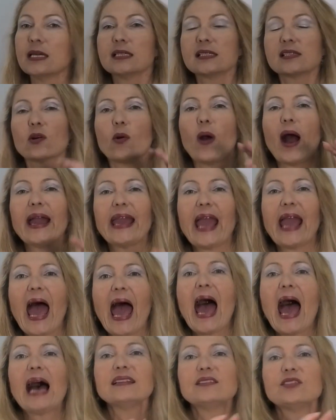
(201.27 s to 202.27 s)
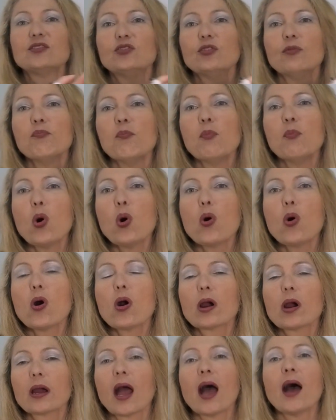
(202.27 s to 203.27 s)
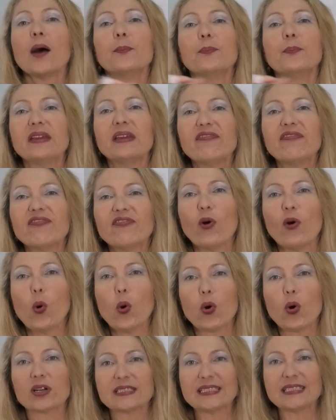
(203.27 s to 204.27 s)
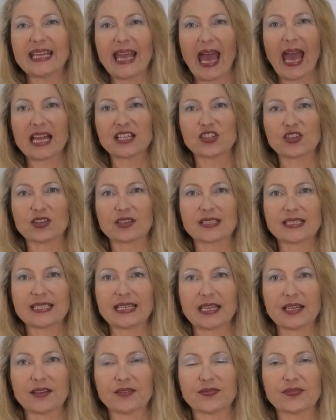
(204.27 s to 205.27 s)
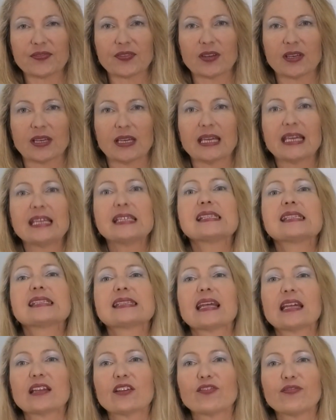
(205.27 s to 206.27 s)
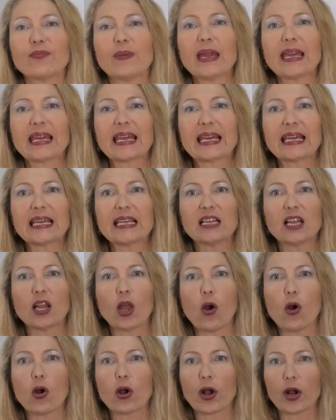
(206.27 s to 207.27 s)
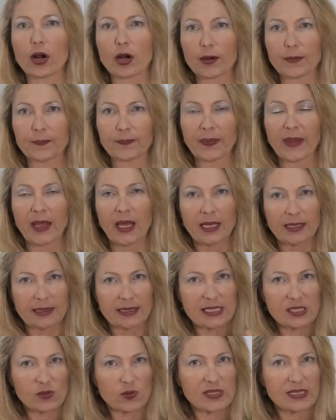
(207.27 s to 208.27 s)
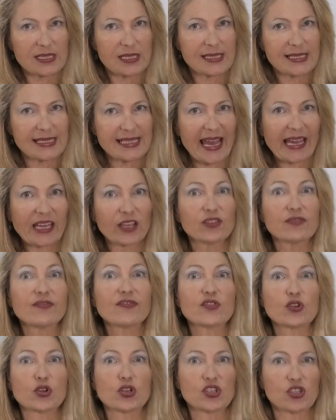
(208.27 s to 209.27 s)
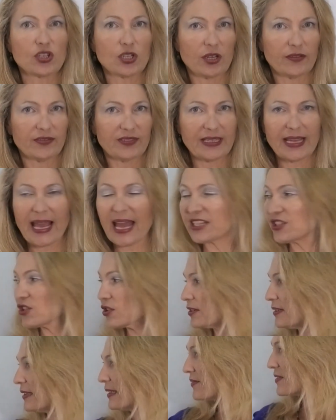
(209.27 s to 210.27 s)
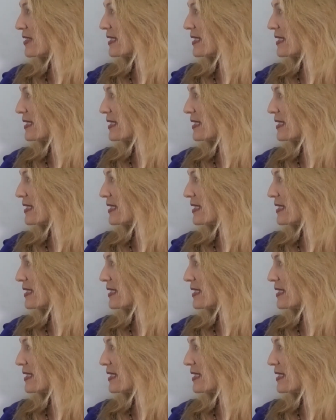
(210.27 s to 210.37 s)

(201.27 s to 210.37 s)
so I add the more before the adjective instead of making it longer. This was the second version of the adjectives.